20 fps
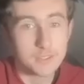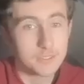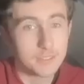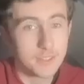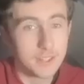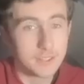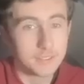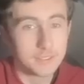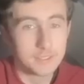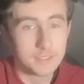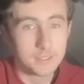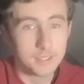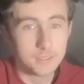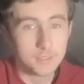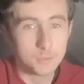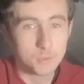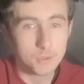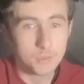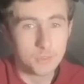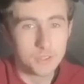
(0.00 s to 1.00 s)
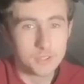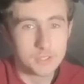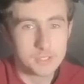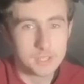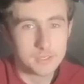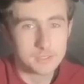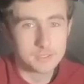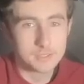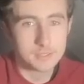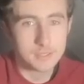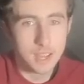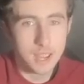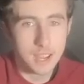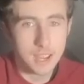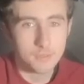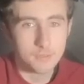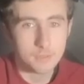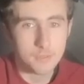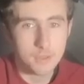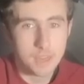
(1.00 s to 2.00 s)
so that's another one that doesn't
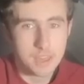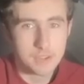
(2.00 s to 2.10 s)
have